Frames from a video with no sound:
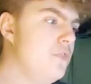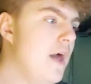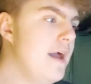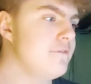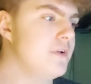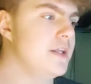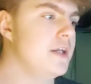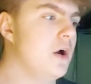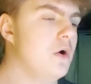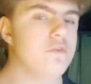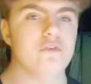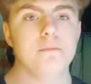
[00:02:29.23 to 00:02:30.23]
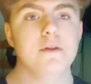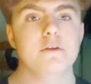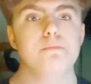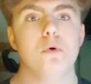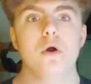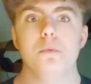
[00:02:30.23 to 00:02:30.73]
That video from this
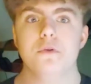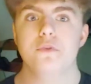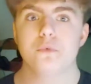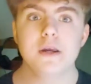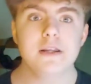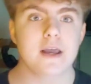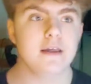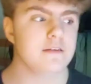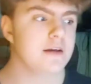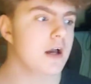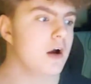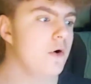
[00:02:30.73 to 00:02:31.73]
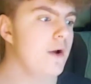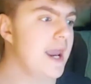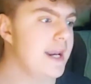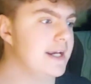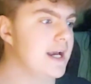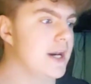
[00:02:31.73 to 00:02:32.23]
point was 3 days ago,
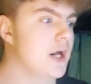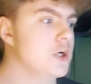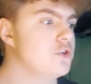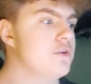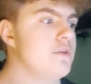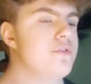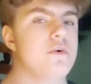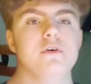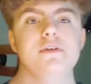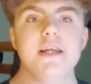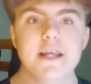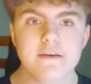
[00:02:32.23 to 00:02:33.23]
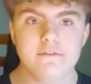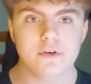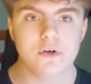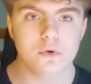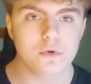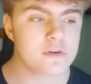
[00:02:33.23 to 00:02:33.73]
and it got 113
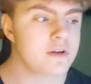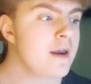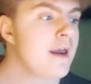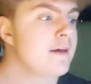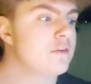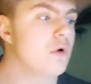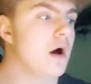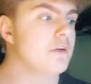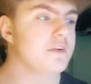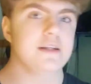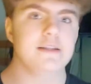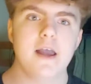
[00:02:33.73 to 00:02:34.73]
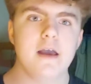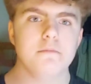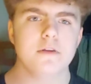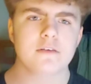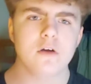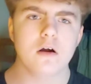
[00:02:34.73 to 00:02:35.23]
views. So I was like, damn,
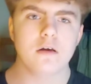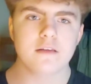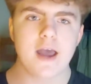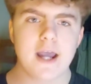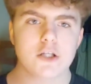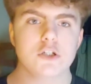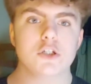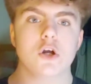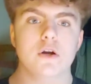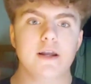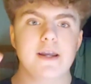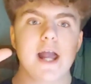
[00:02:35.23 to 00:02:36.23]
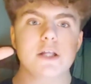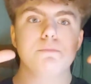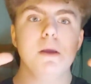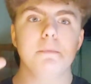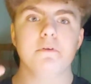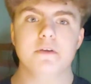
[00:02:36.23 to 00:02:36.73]
this song is actually starting to catch
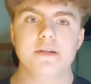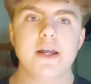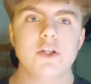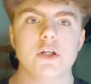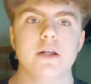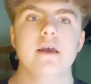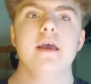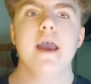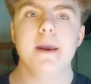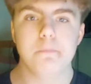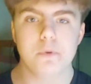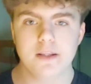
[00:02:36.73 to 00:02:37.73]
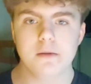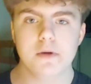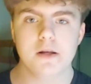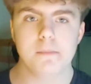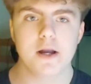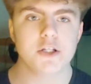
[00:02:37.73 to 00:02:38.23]
people's attention and bring them
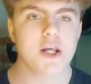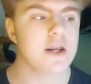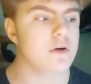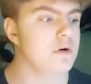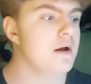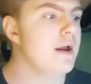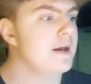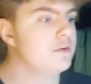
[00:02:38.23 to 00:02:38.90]
into my channel.